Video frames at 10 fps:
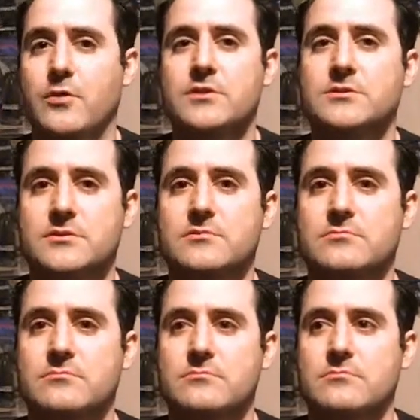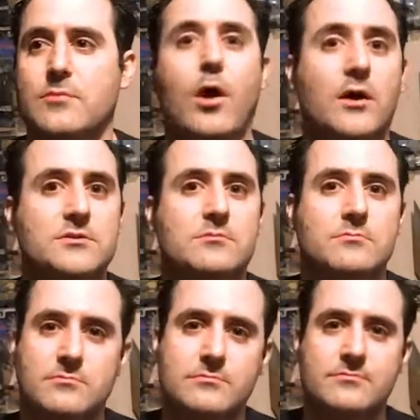it's awesome.
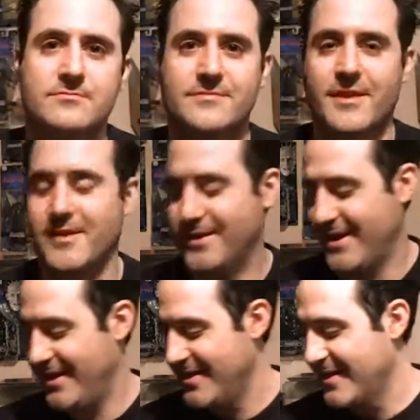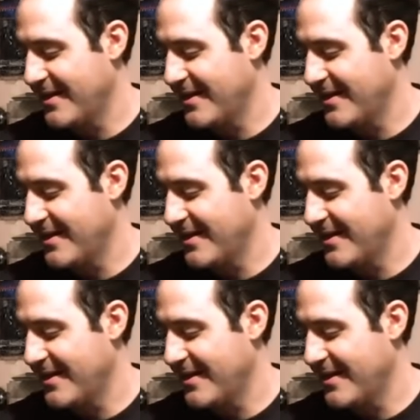Okay.